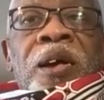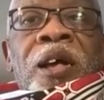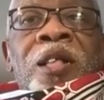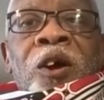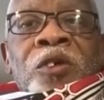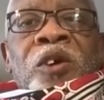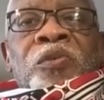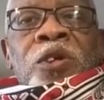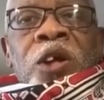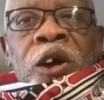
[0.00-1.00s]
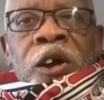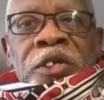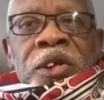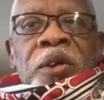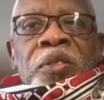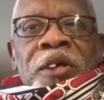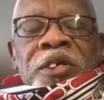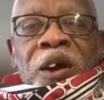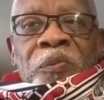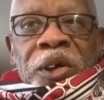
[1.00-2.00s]
a lot of learning that
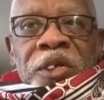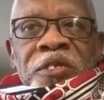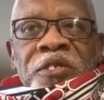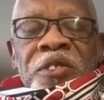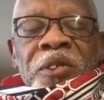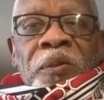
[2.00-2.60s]
happens